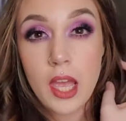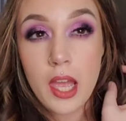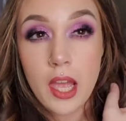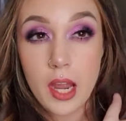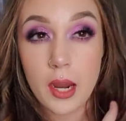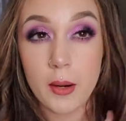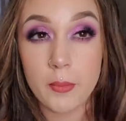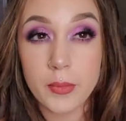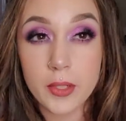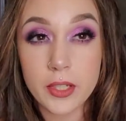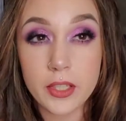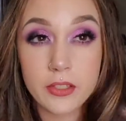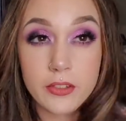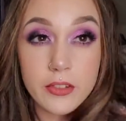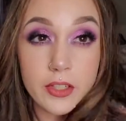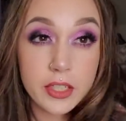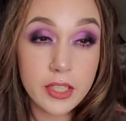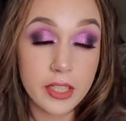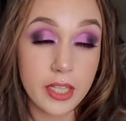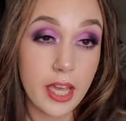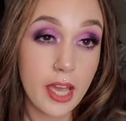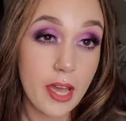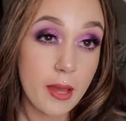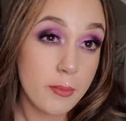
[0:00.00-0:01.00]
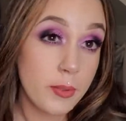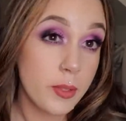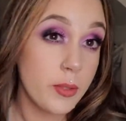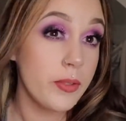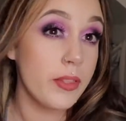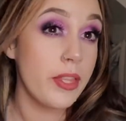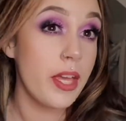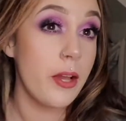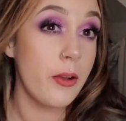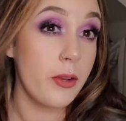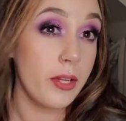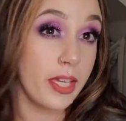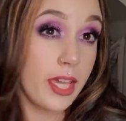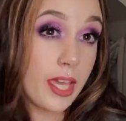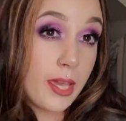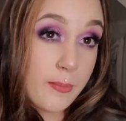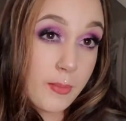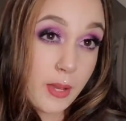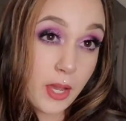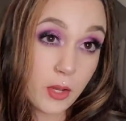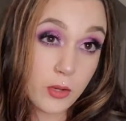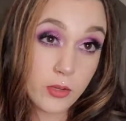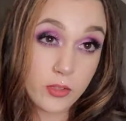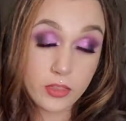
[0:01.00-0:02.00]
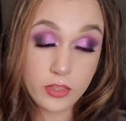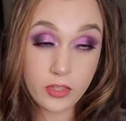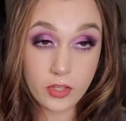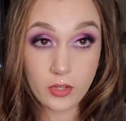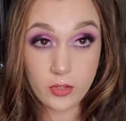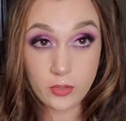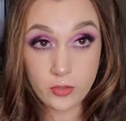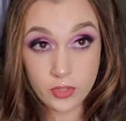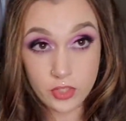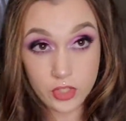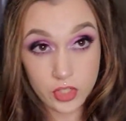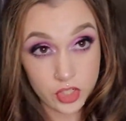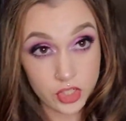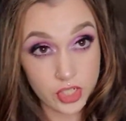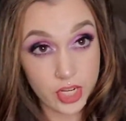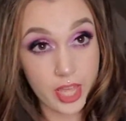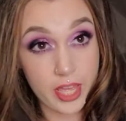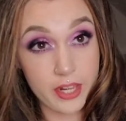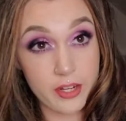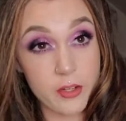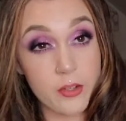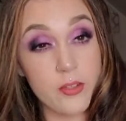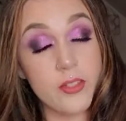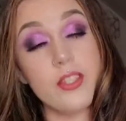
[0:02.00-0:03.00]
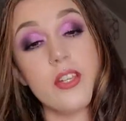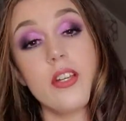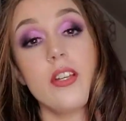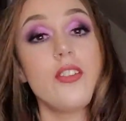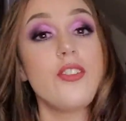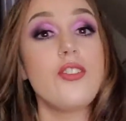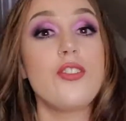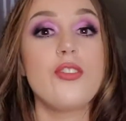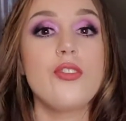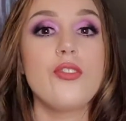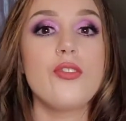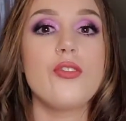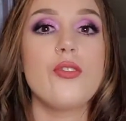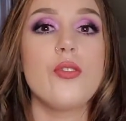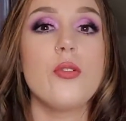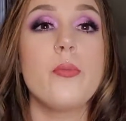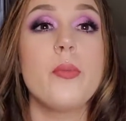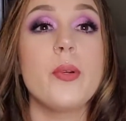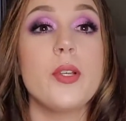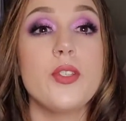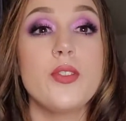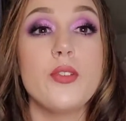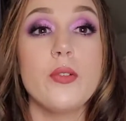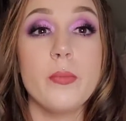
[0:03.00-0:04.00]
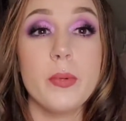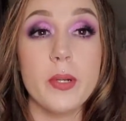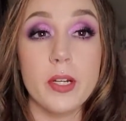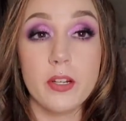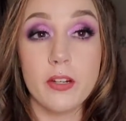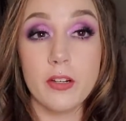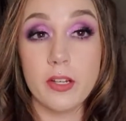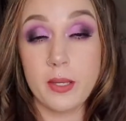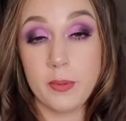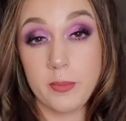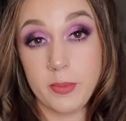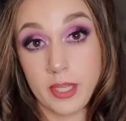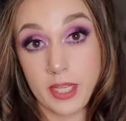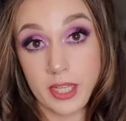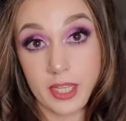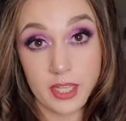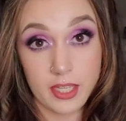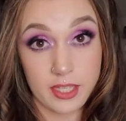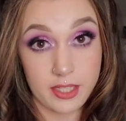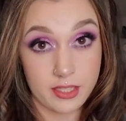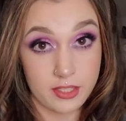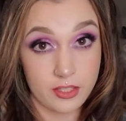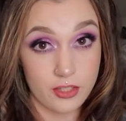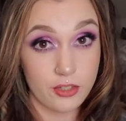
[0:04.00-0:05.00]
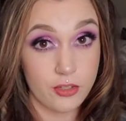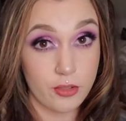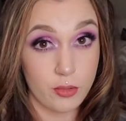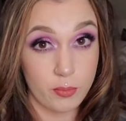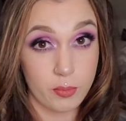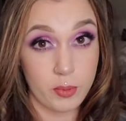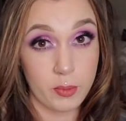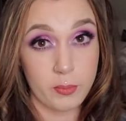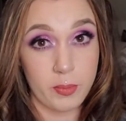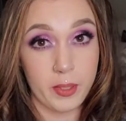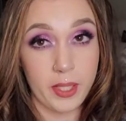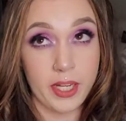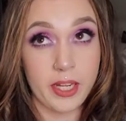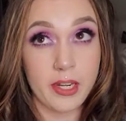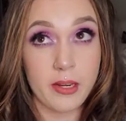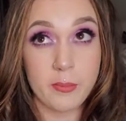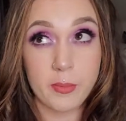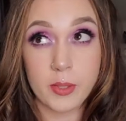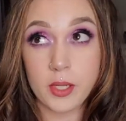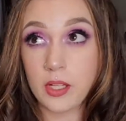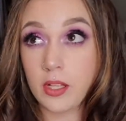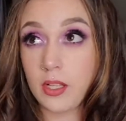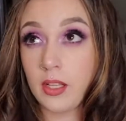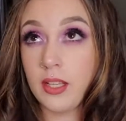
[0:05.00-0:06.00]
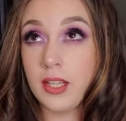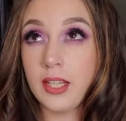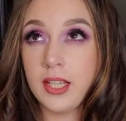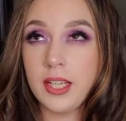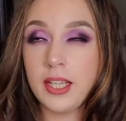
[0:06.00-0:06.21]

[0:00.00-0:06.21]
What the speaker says: I'm really happy with how it came out. Those shadows are super creamy and super blendable.